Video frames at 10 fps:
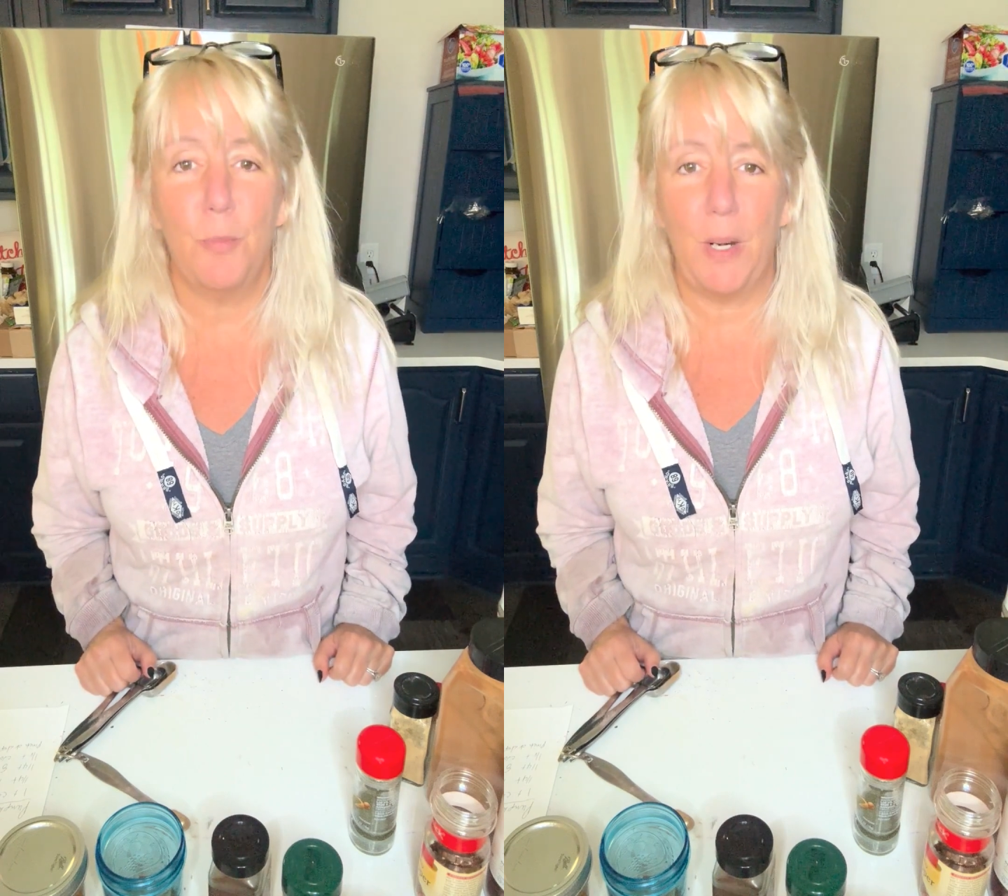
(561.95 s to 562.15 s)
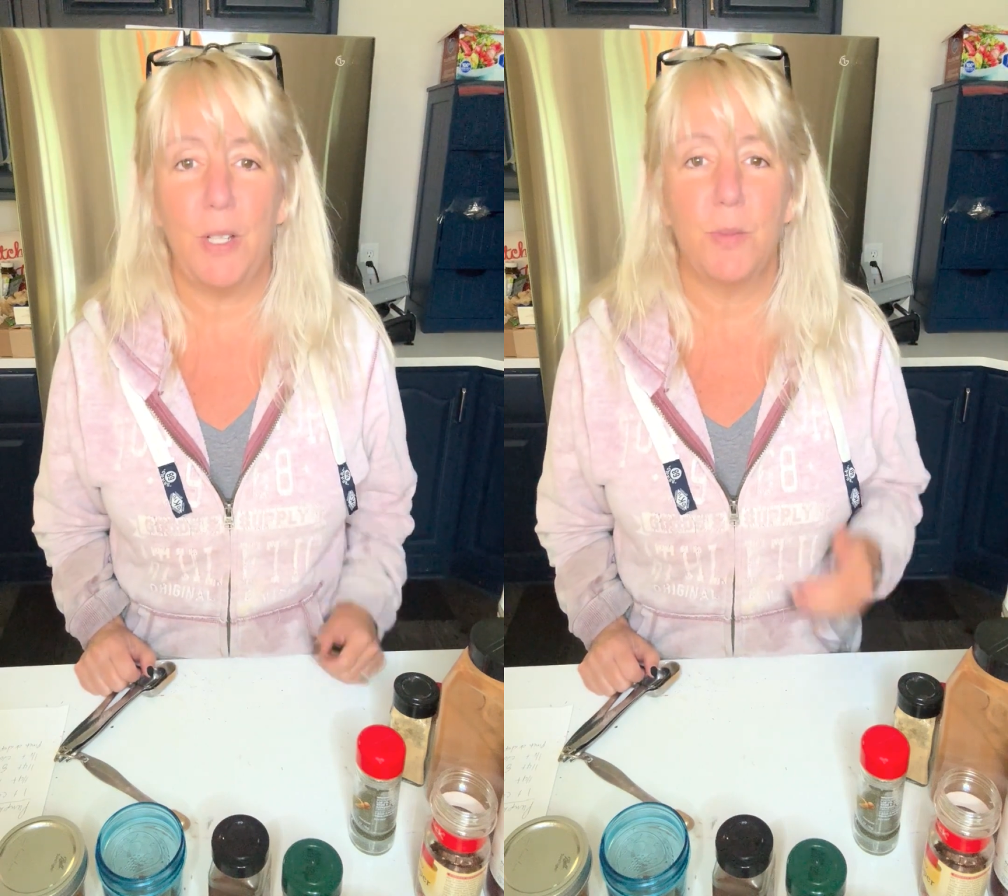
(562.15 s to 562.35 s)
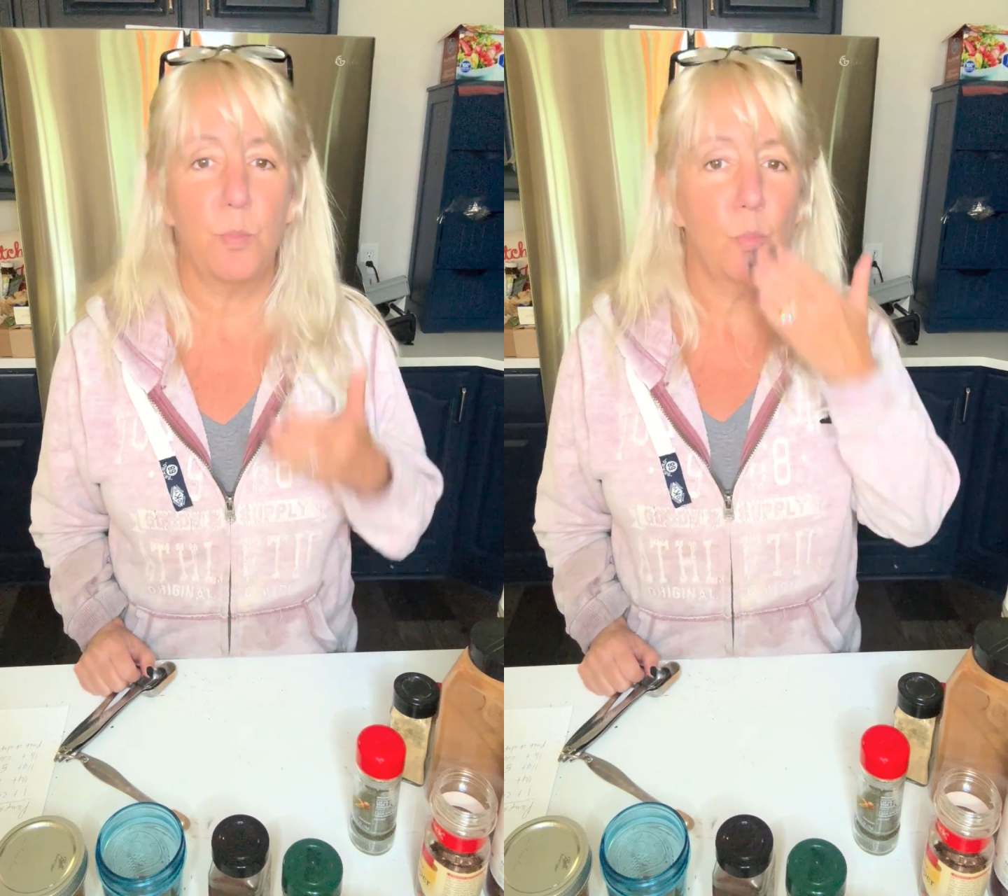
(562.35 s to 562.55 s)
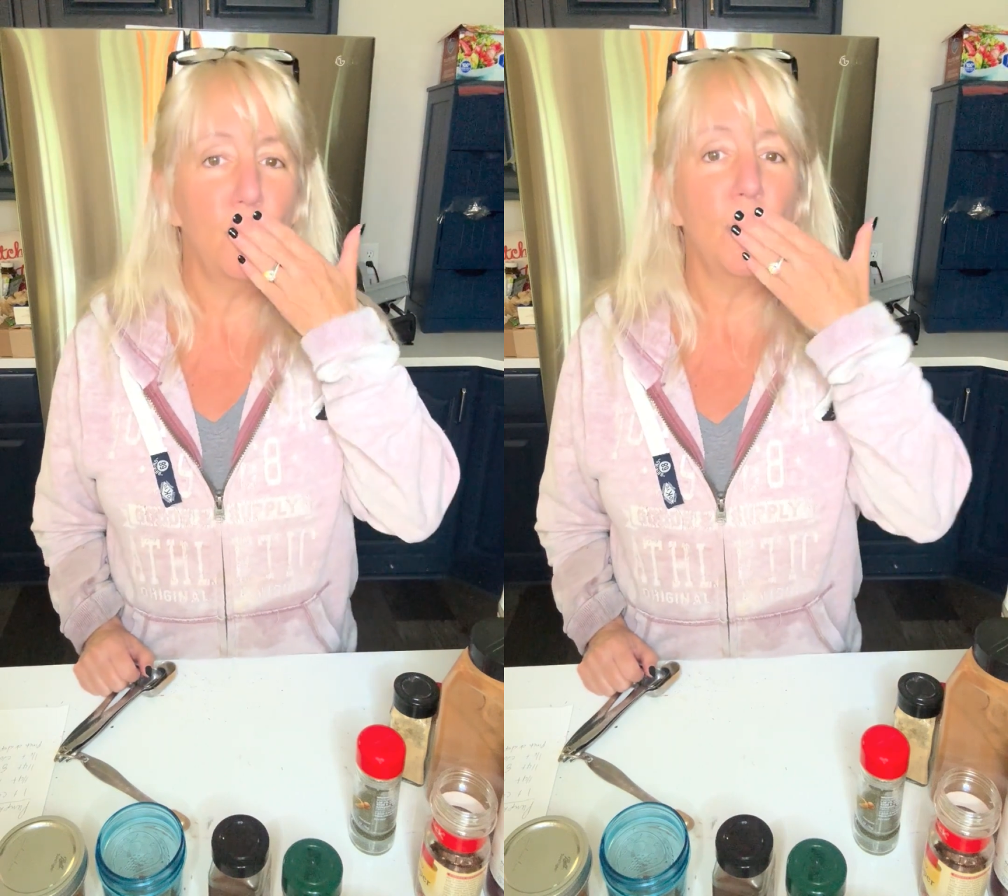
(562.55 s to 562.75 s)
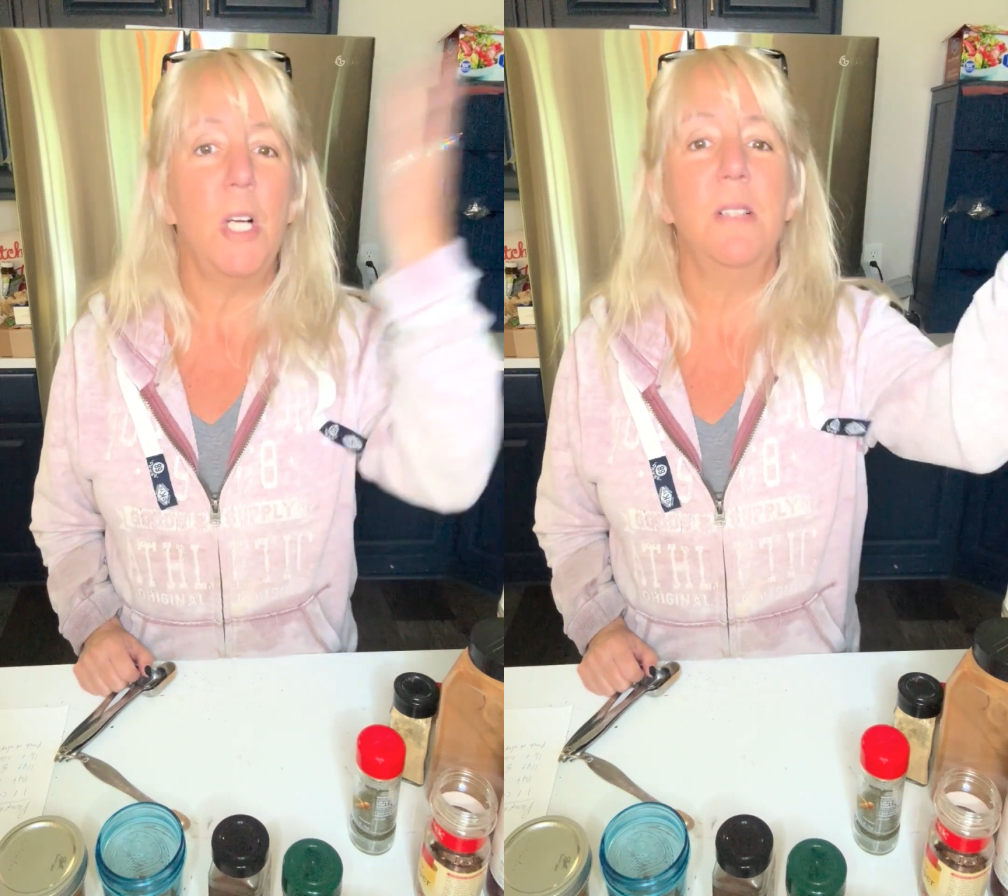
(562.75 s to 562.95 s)
prayers.
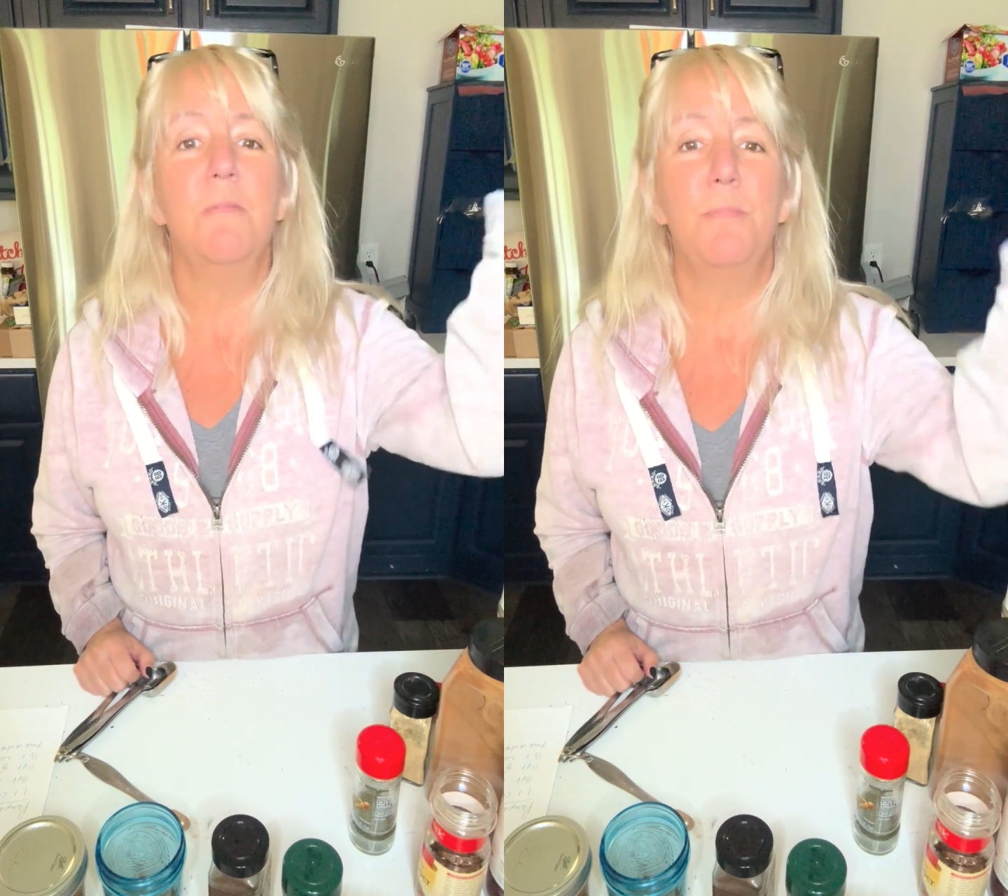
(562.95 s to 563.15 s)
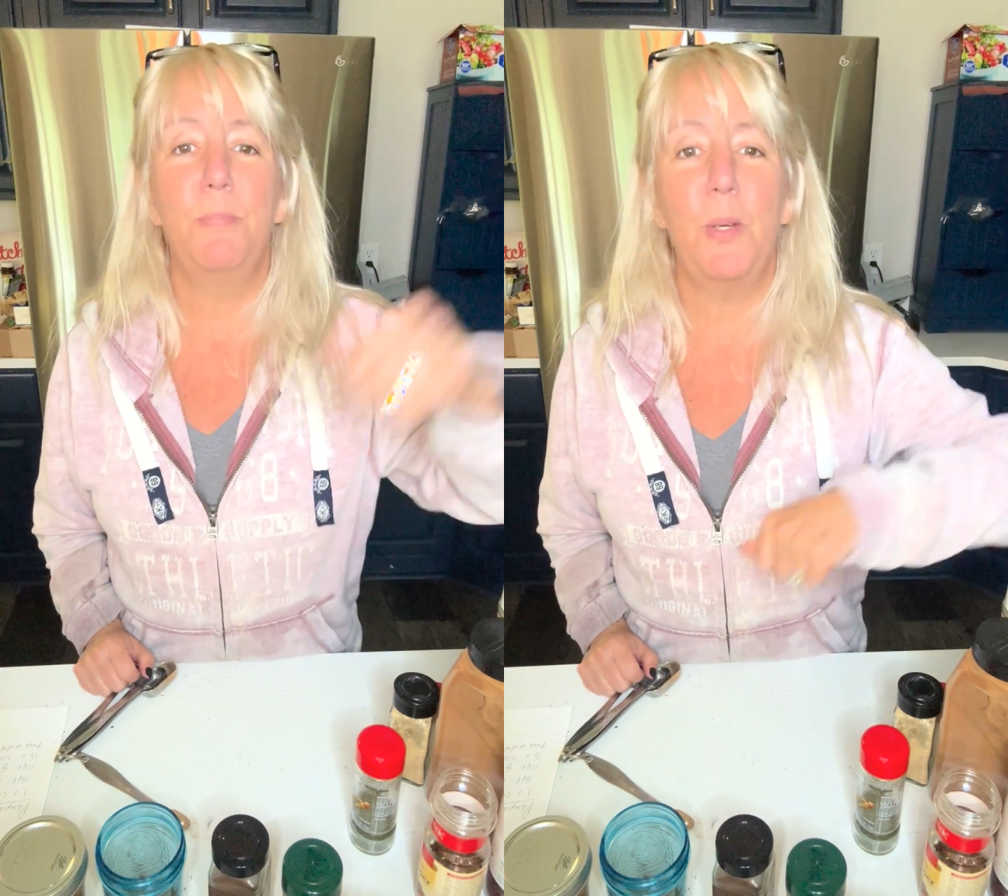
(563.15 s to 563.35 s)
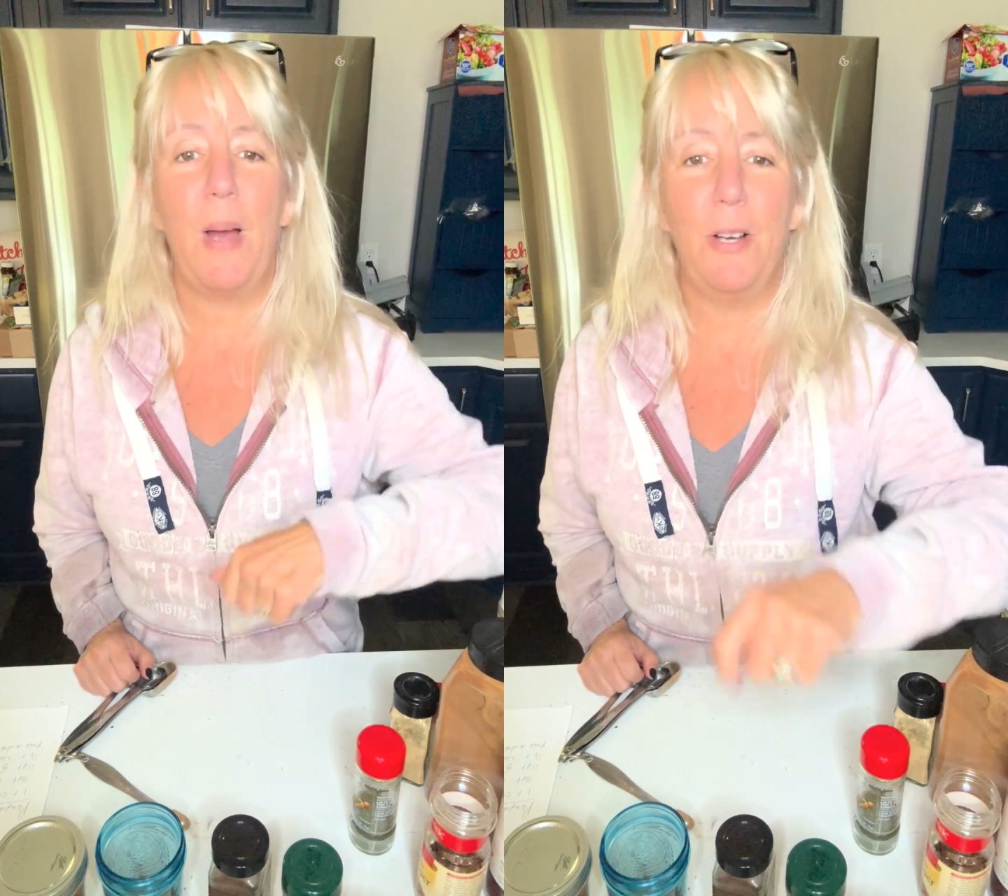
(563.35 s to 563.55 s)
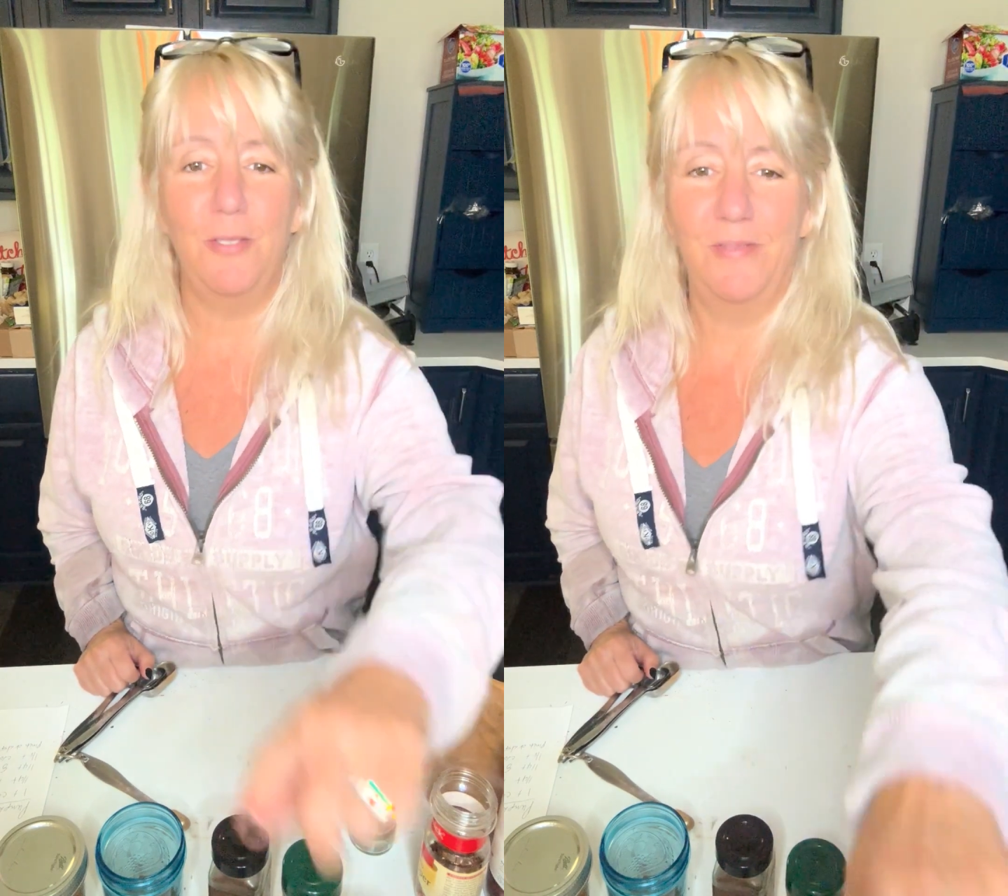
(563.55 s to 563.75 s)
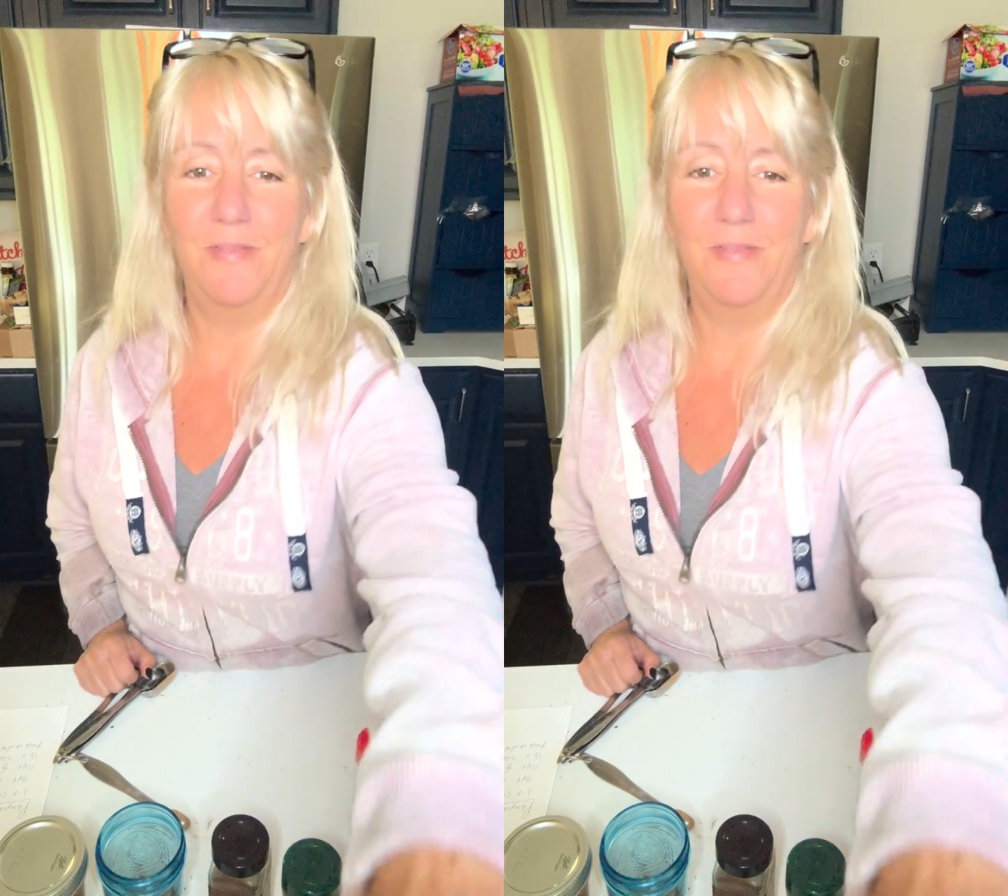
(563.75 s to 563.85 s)
Be well.